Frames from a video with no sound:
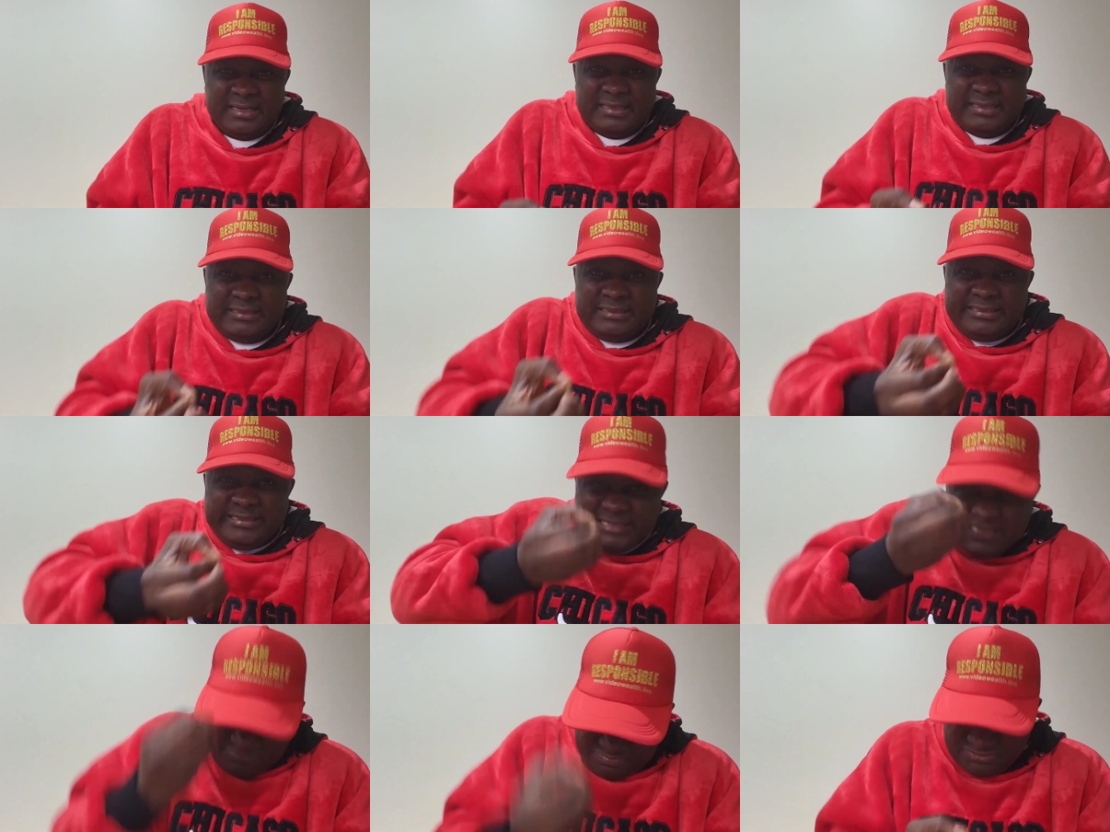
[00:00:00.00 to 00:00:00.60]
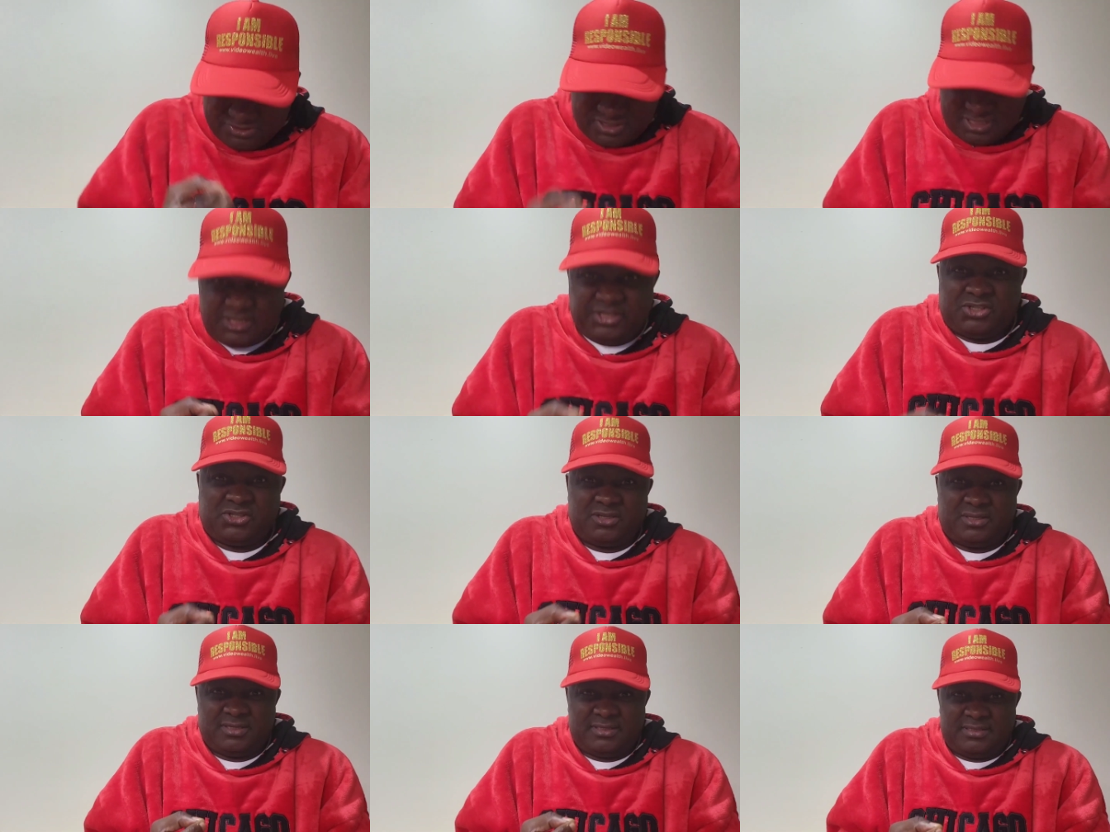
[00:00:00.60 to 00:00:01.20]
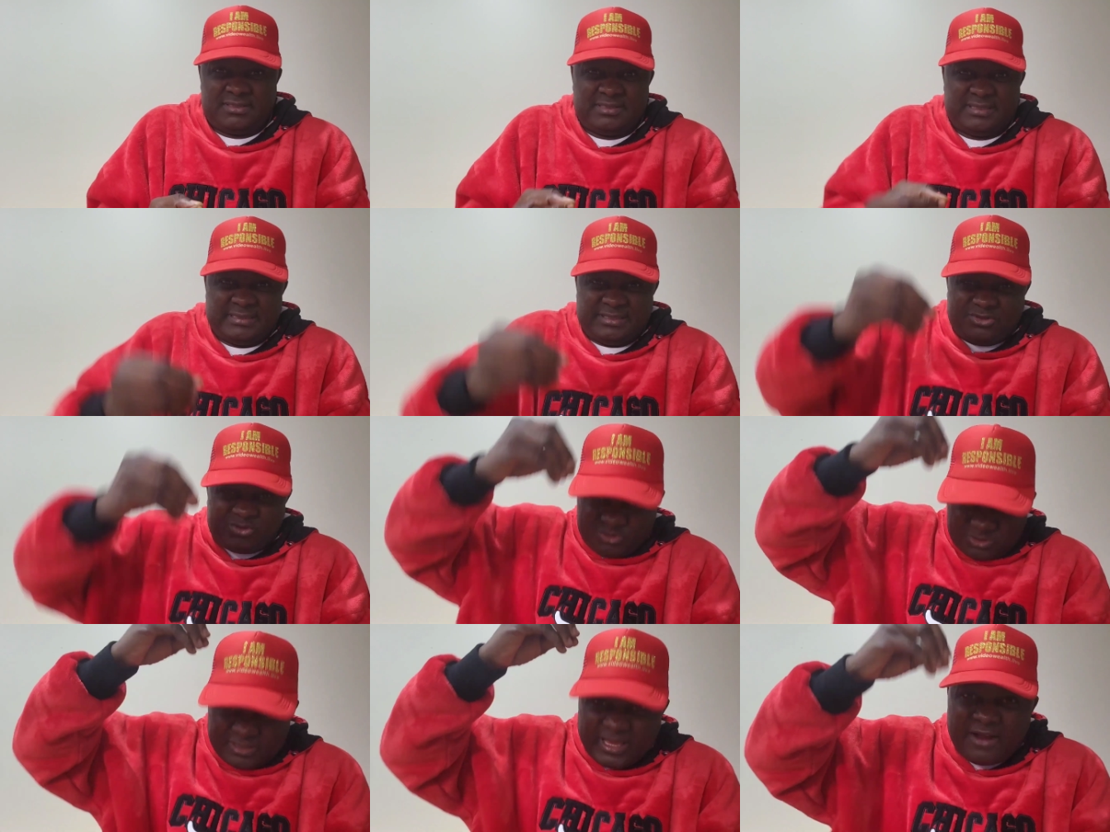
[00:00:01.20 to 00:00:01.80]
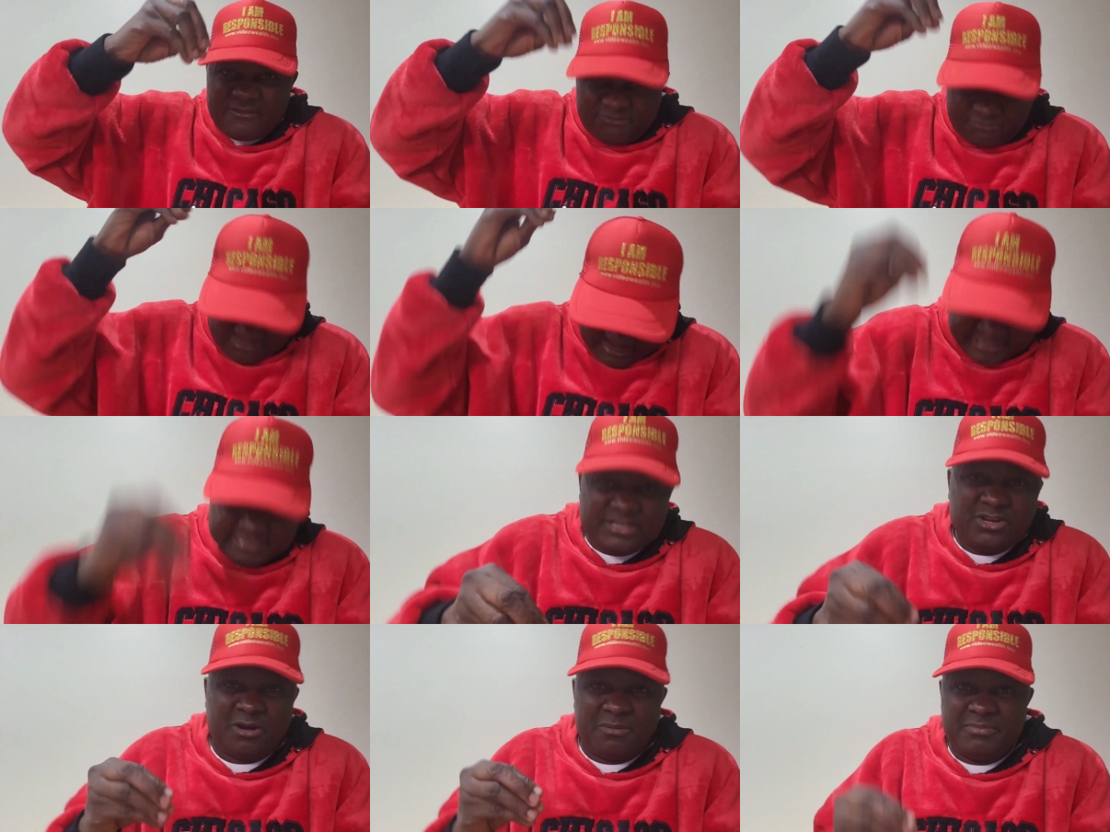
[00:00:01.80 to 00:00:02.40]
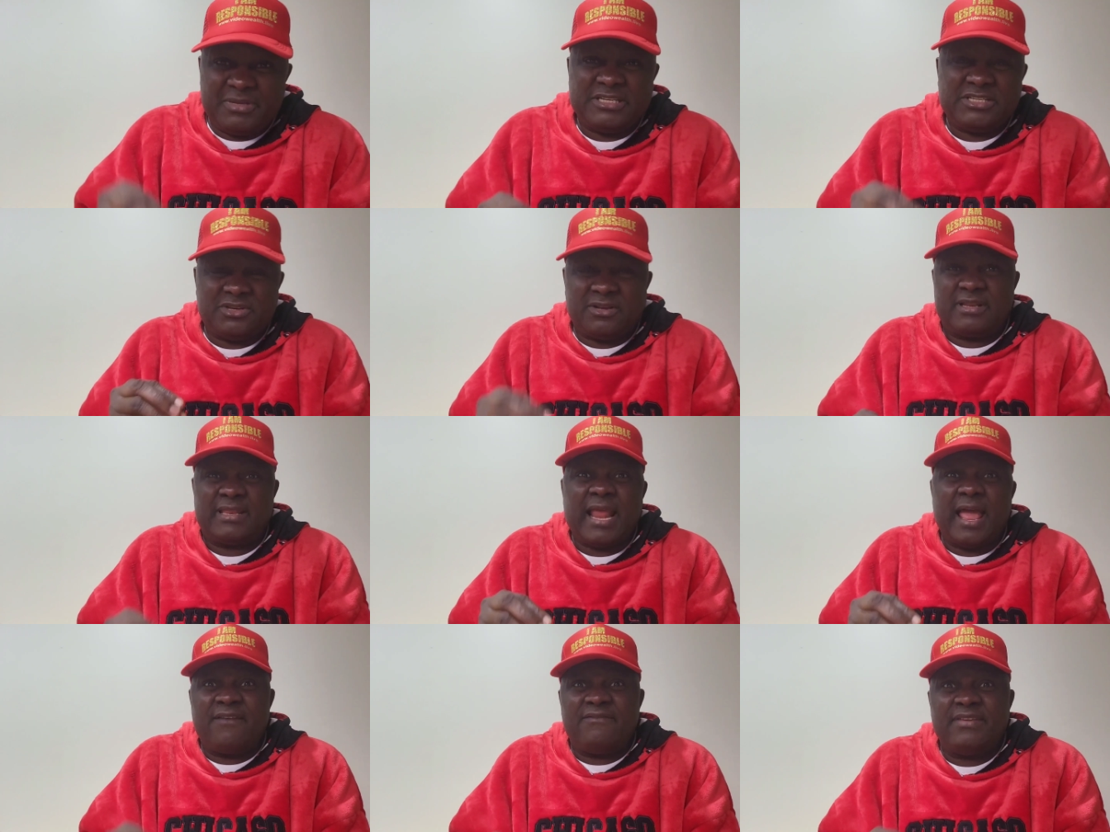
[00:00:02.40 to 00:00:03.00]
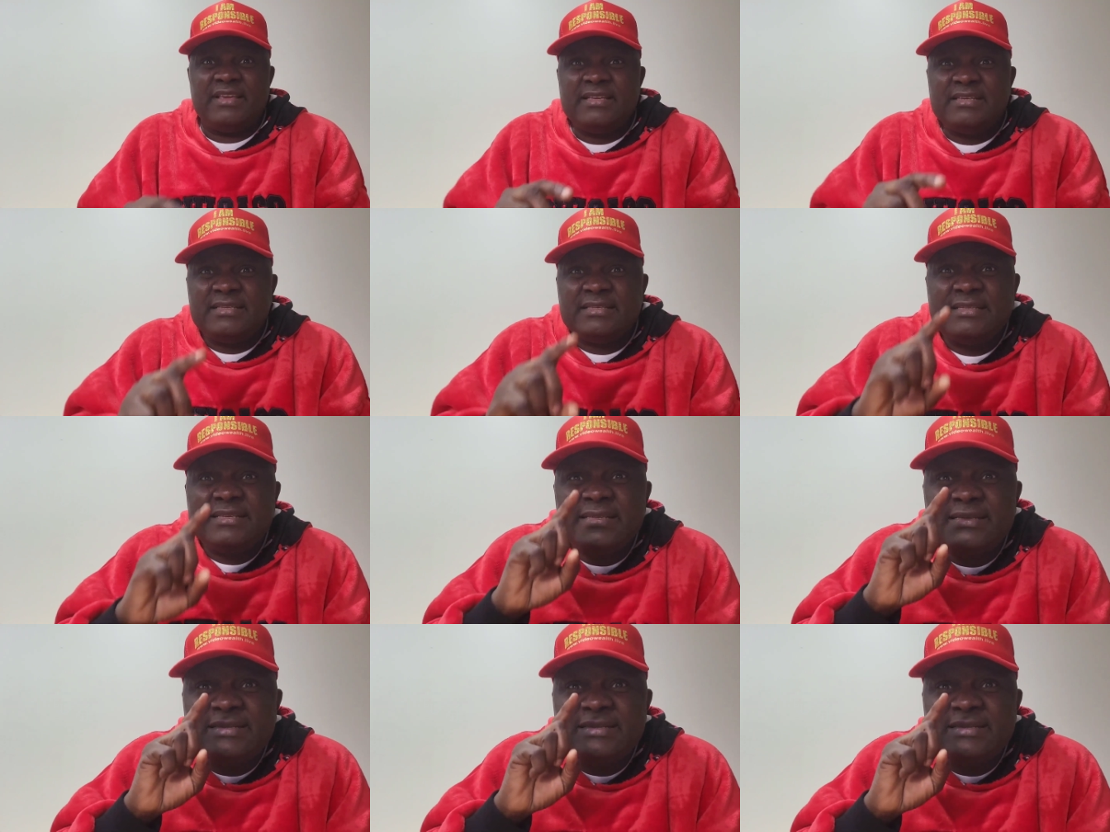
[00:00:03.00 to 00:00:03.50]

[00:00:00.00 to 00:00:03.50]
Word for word: liberation, total freedom in your life is the